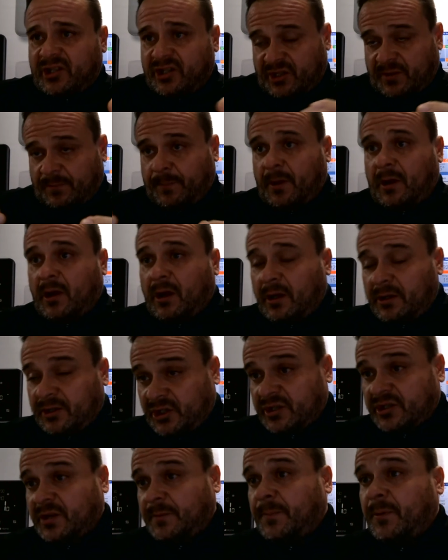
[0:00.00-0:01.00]
to supply
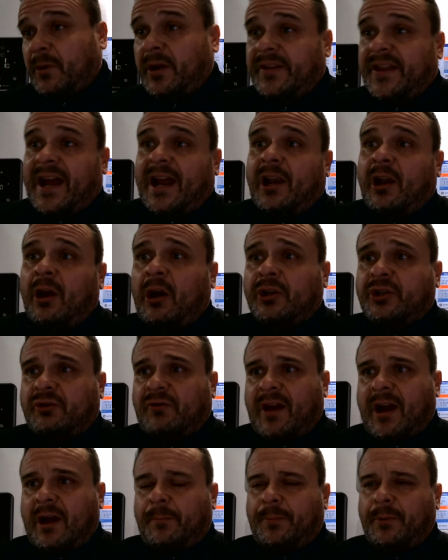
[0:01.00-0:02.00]
to supply that
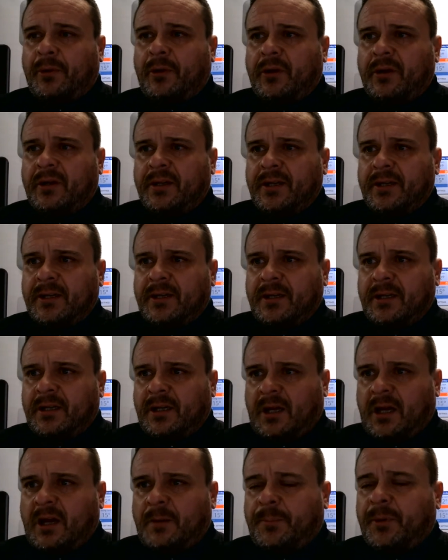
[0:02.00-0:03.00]
larger output,
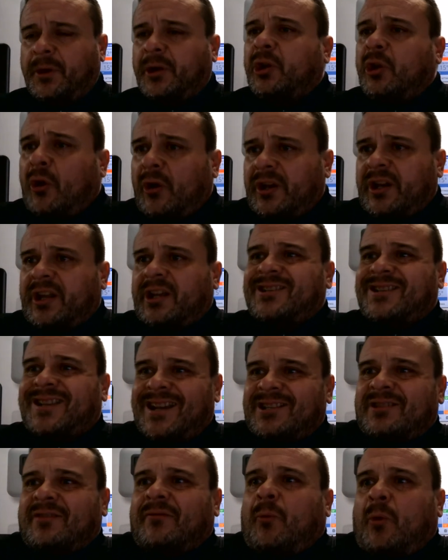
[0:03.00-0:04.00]
uh, but not in
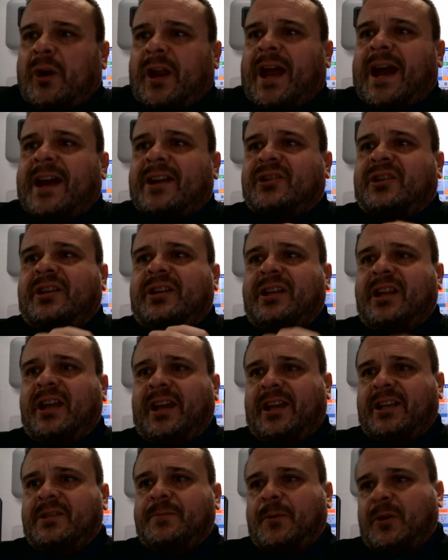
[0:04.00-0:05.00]
excess of what it actually
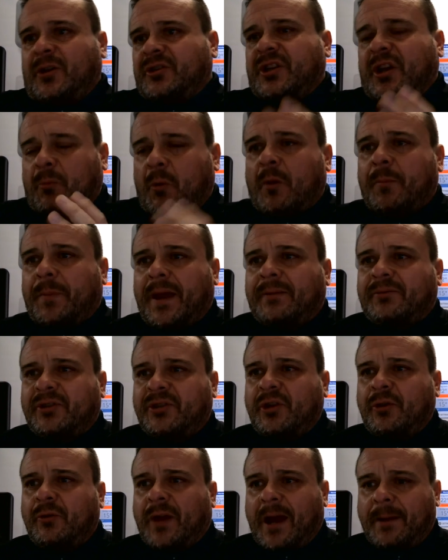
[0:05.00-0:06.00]
needs because it won't be able to
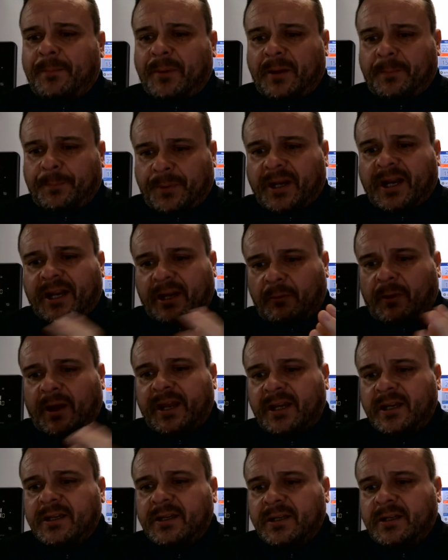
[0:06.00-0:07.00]
do that. But but anyway,
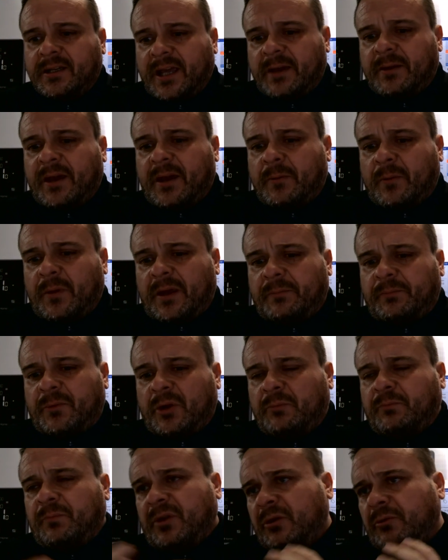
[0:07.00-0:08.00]
it, it, it,
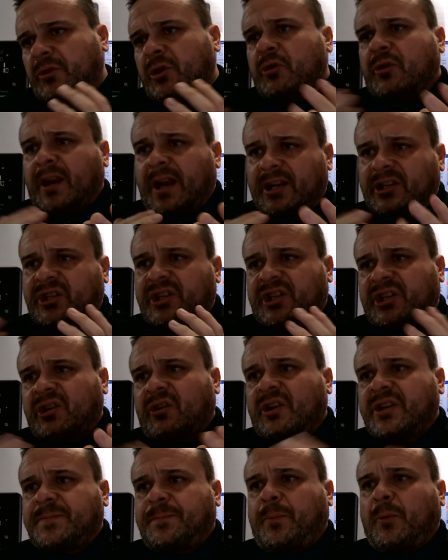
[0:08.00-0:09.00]
you, you can actually
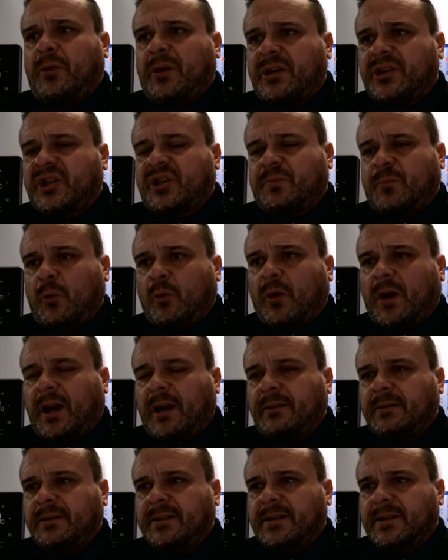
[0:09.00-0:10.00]
size boilers smaller
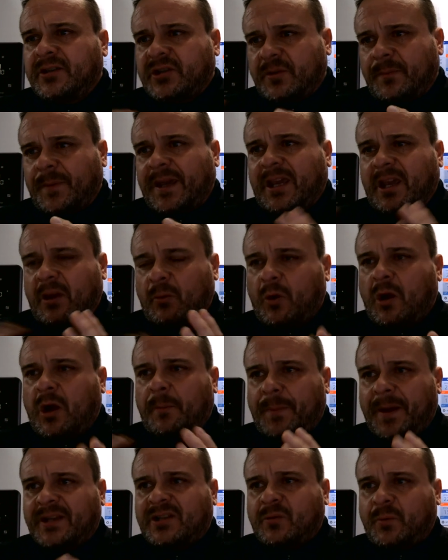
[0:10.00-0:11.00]
to make it
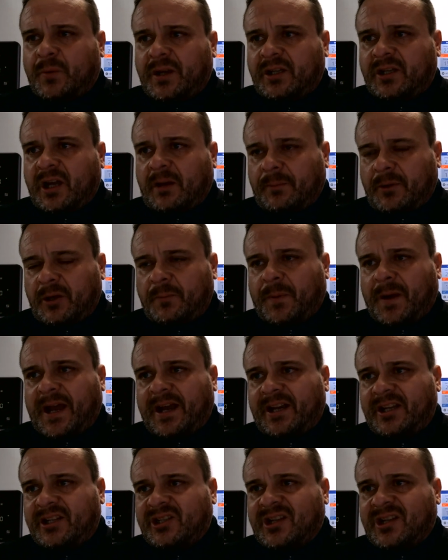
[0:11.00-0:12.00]
work better with a W
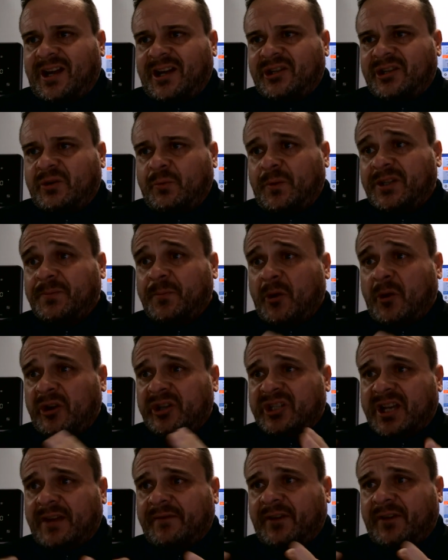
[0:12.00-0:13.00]
plan installation, which might
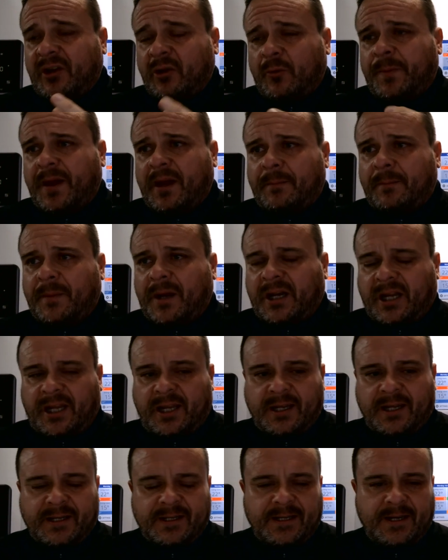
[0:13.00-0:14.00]
save a little bit of
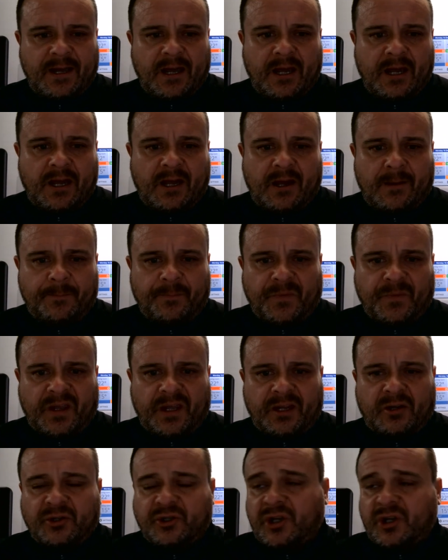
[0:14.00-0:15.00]
money uh,
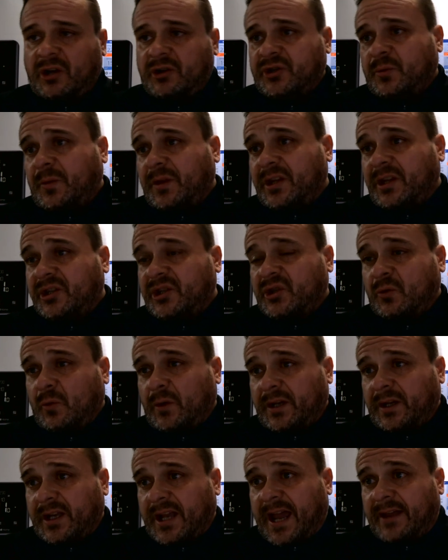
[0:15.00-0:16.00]
in conjunction with
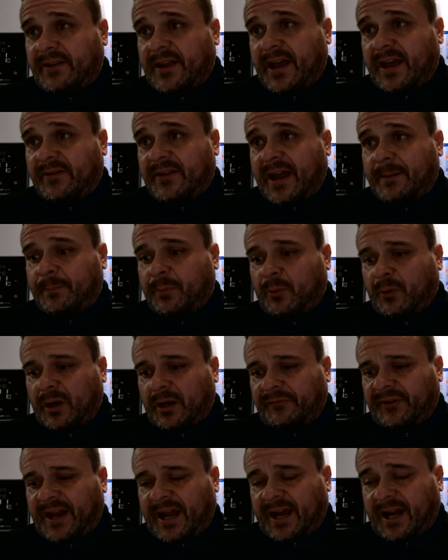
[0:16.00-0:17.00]
installing that, that that boiler
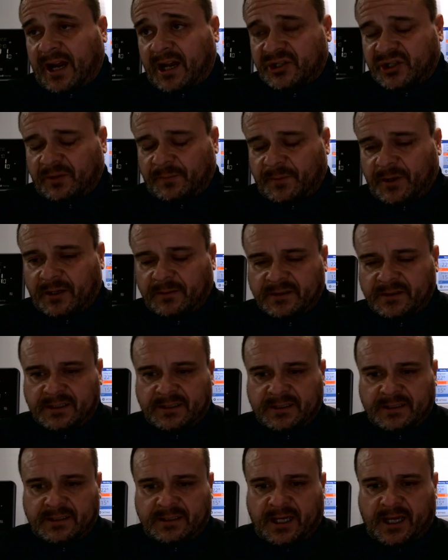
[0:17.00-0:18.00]
for that customer.
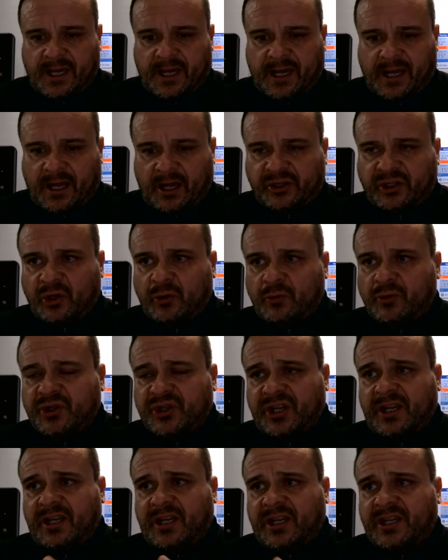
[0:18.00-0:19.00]
Uh, I do
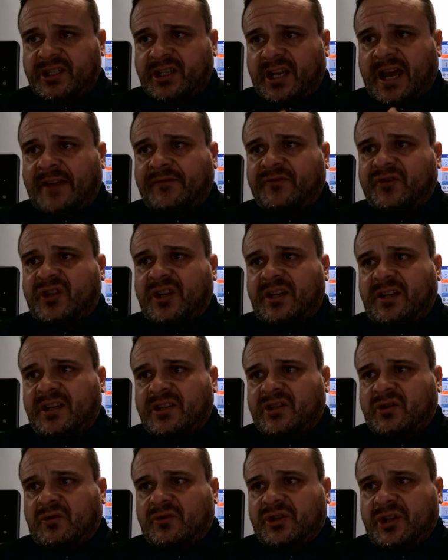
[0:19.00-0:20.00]
see this and have seen
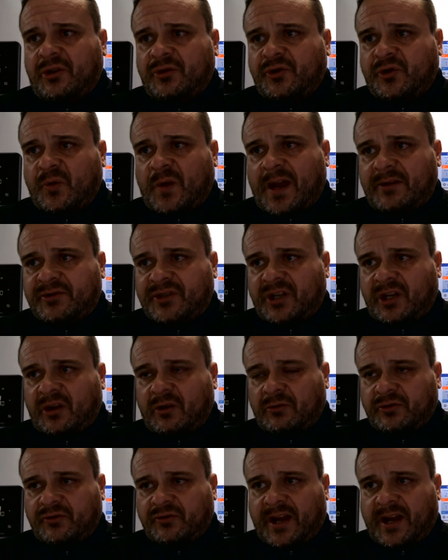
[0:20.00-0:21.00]
this on social housing
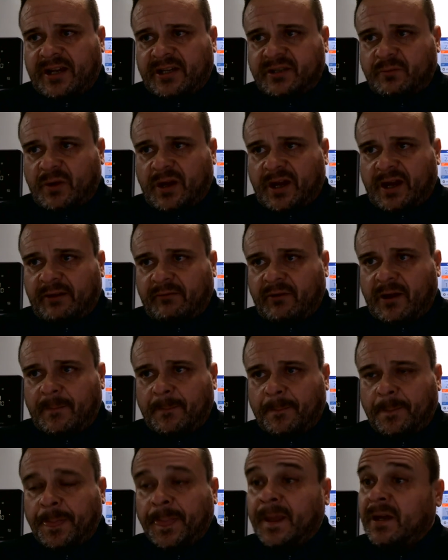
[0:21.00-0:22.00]
contracts where,
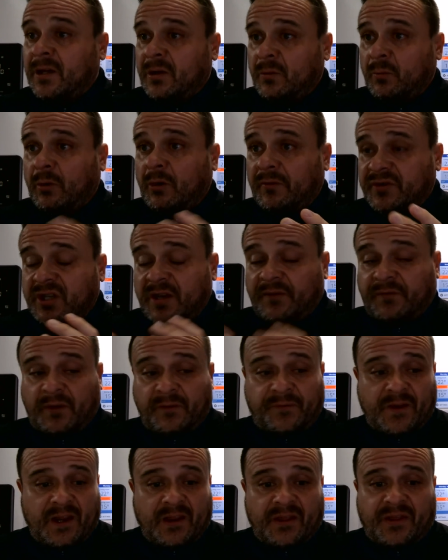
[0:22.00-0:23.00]
um, where obviously if you're
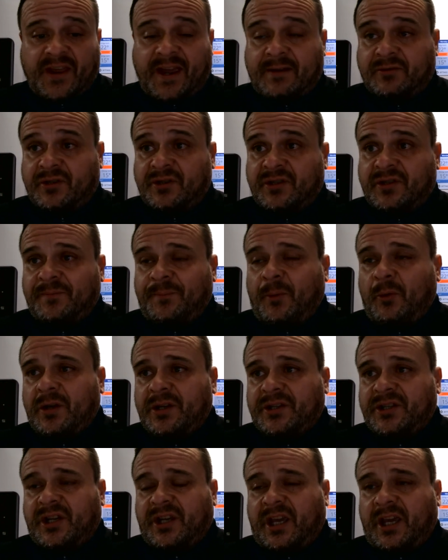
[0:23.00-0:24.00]
fitting thousands of
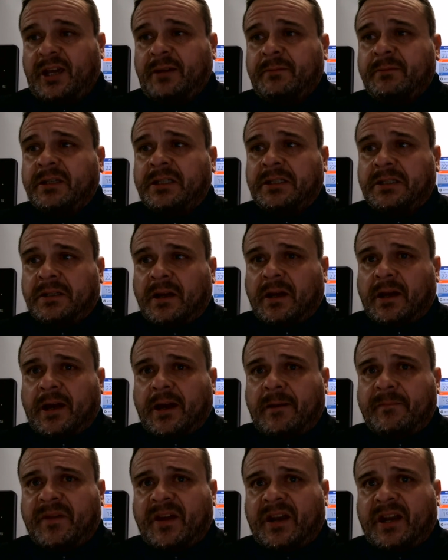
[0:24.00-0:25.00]
boilers a year,
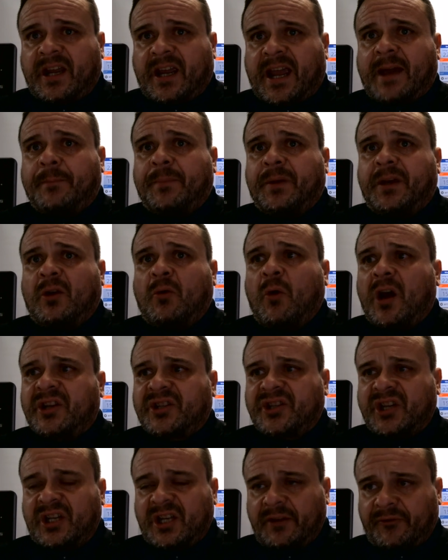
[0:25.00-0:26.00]
um, then it can be quite a
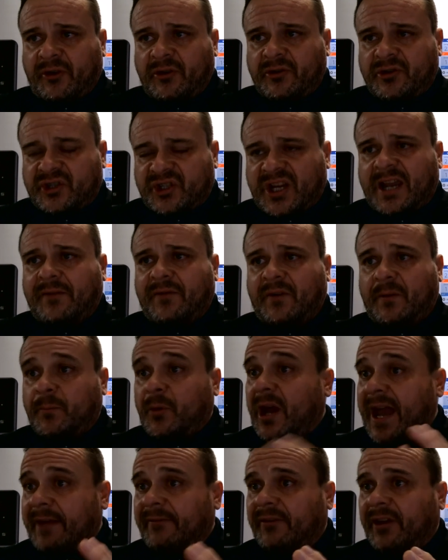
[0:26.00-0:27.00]
significant saving
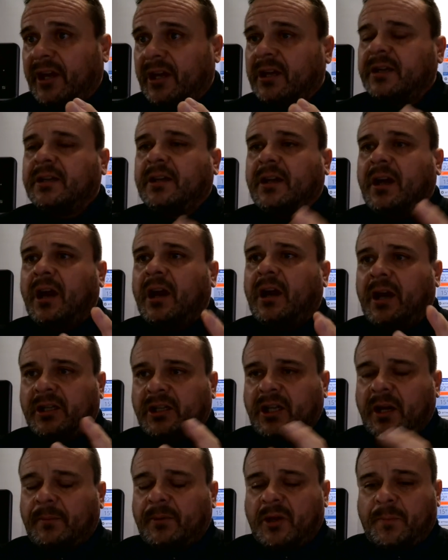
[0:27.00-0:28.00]
by having uh, a
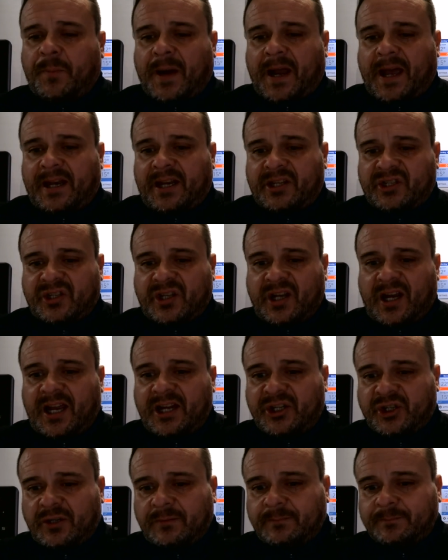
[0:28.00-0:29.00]
W plan
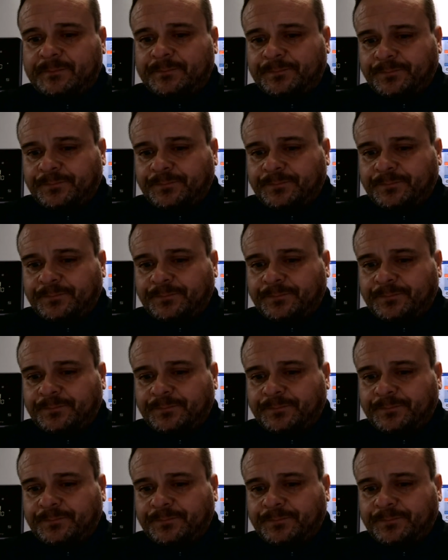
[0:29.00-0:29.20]
installation.